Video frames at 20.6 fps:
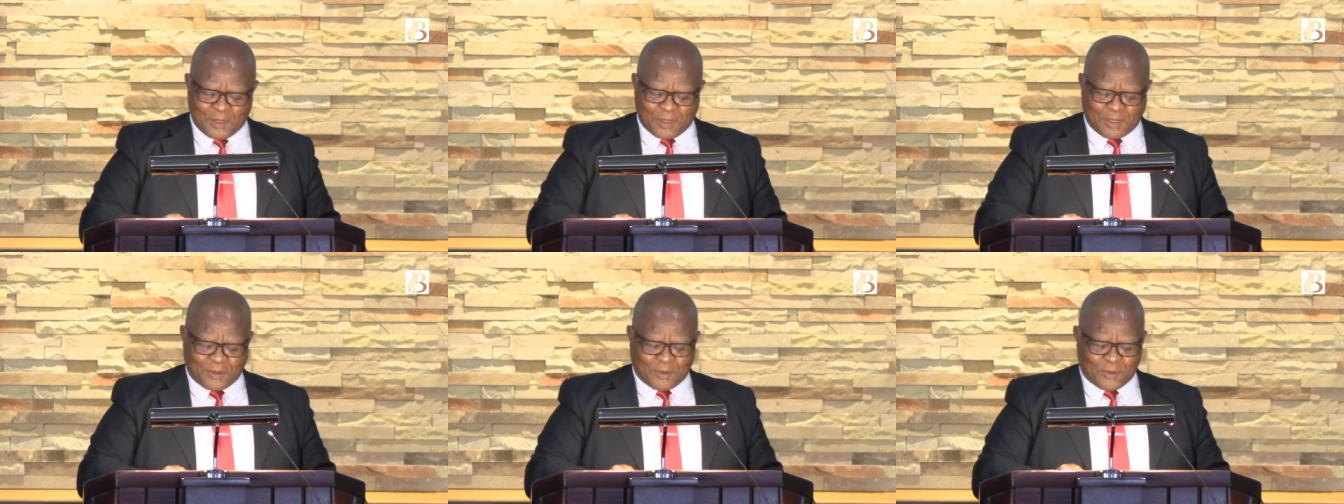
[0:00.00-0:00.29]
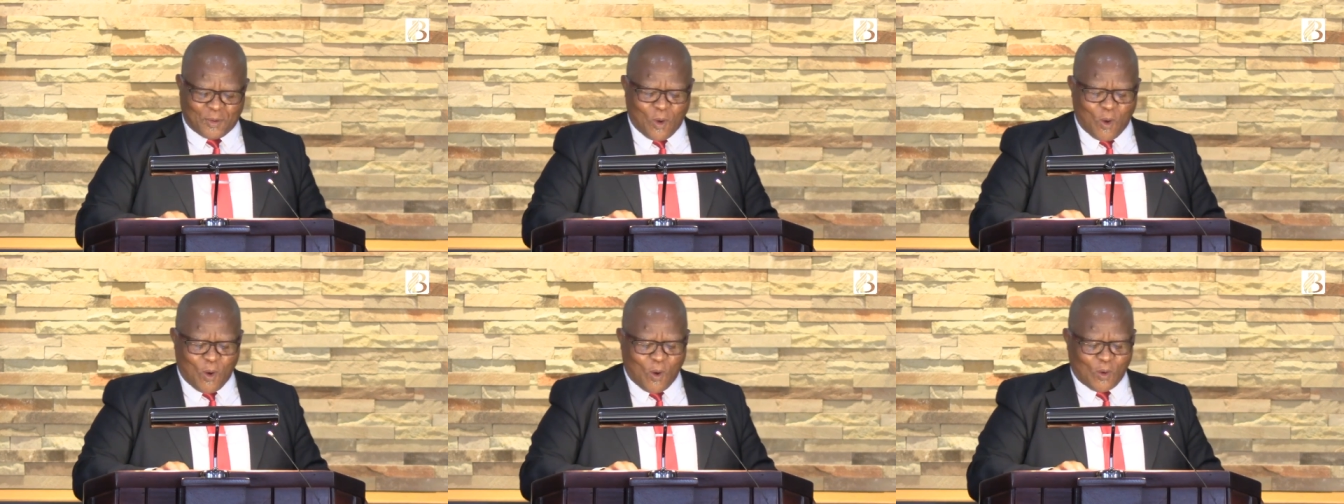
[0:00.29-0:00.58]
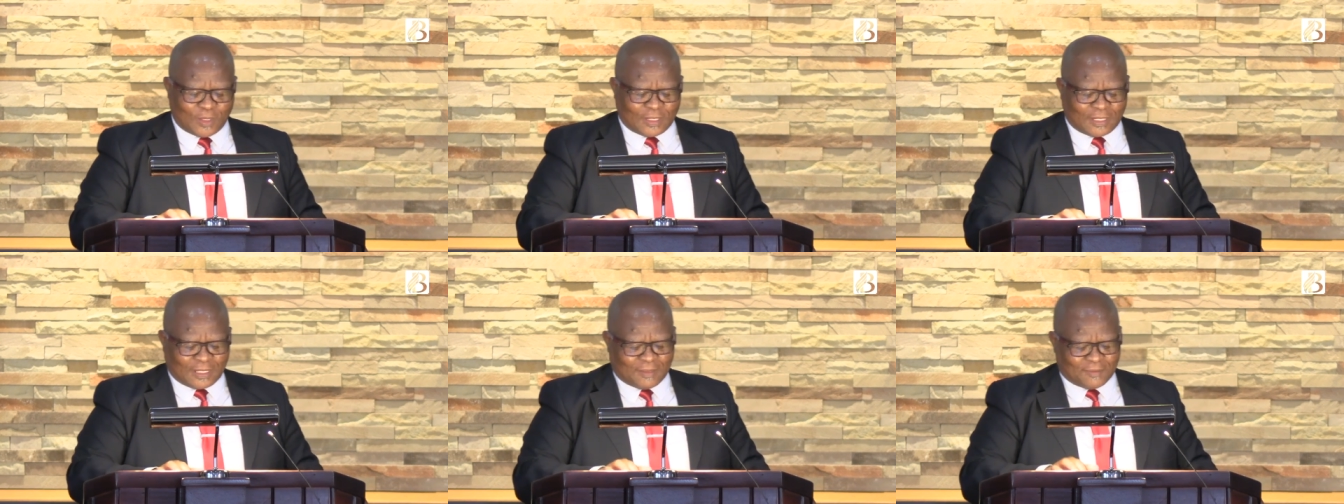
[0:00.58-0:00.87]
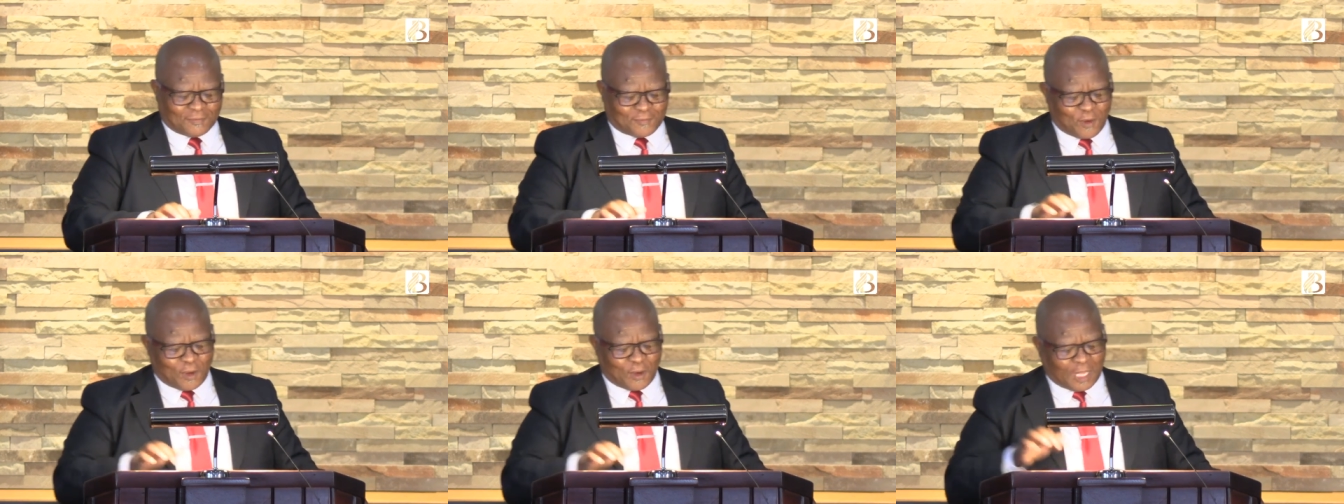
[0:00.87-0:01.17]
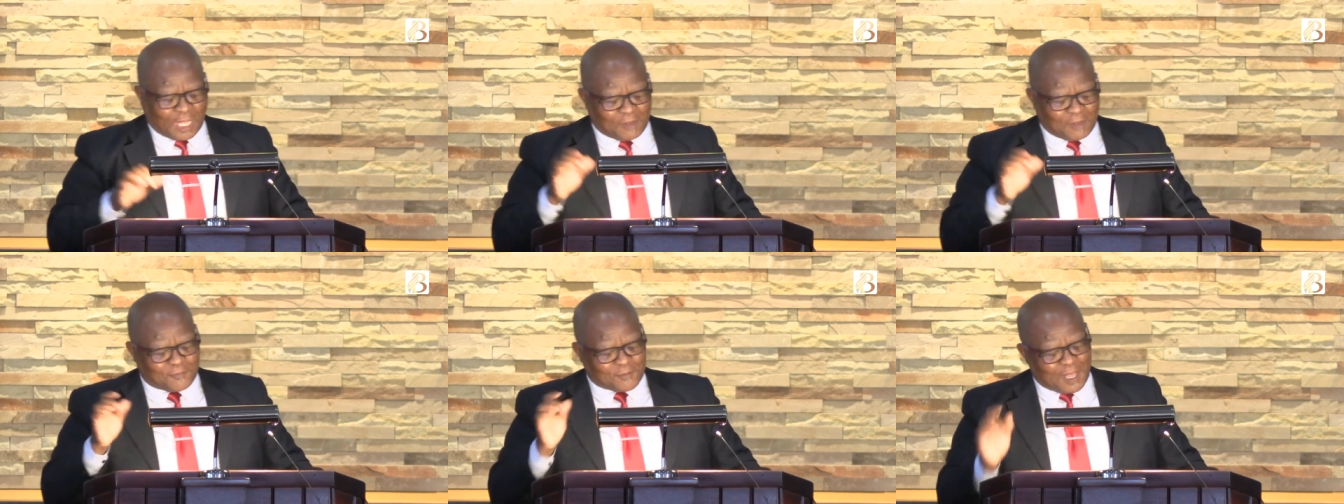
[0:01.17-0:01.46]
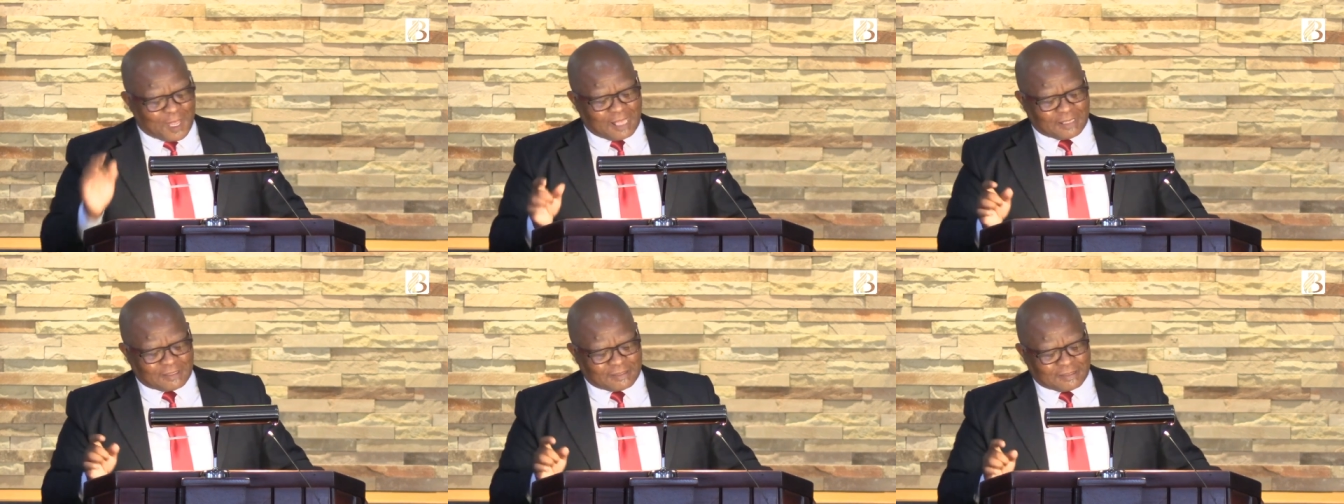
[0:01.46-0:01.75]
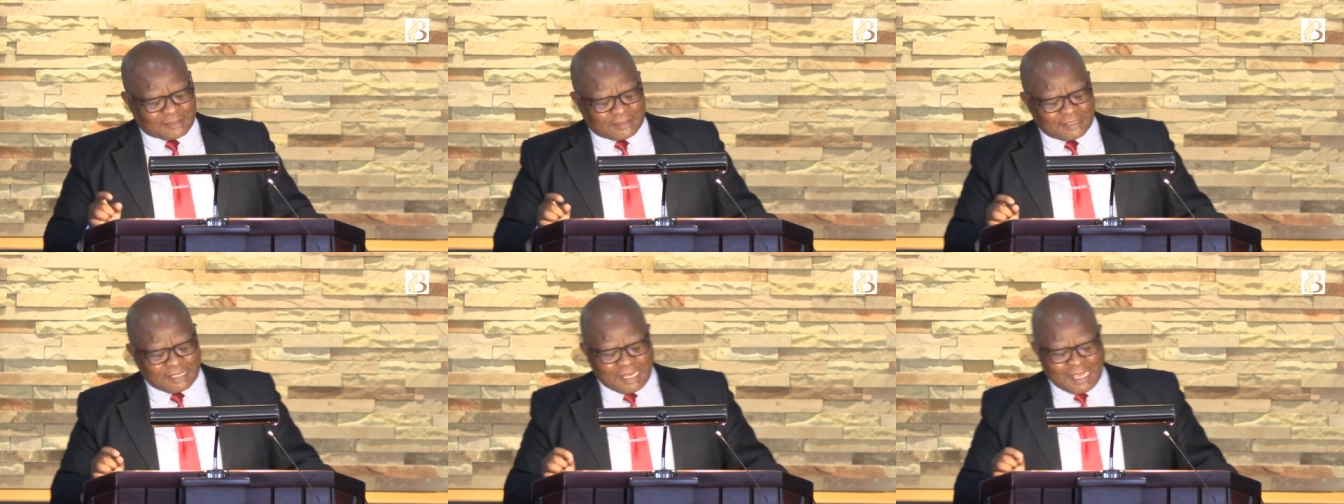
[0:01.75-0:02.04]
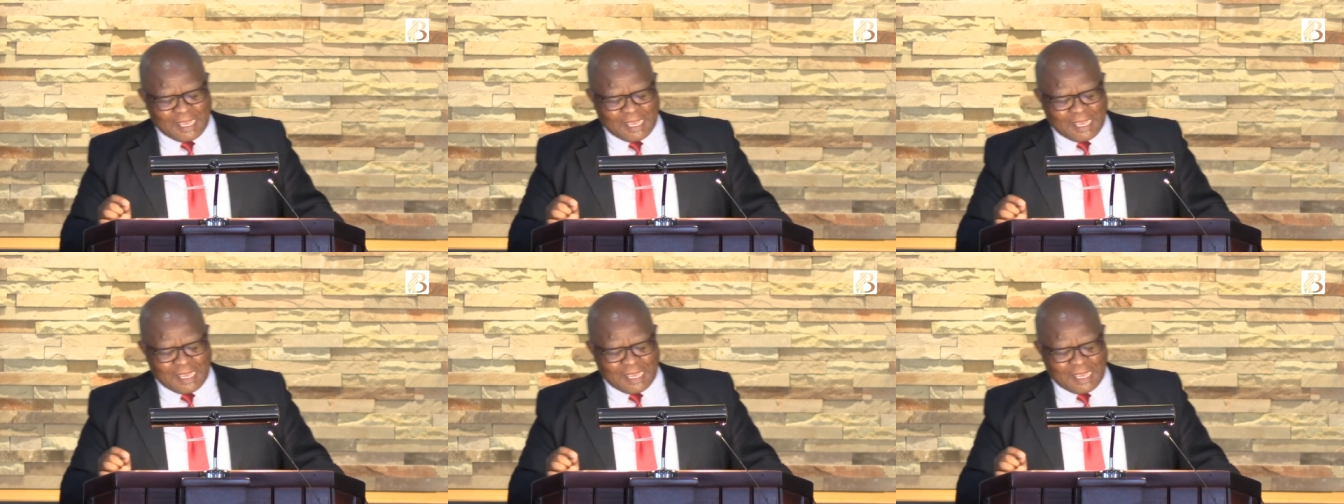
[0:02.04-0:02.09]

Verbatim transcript: God, forgive us,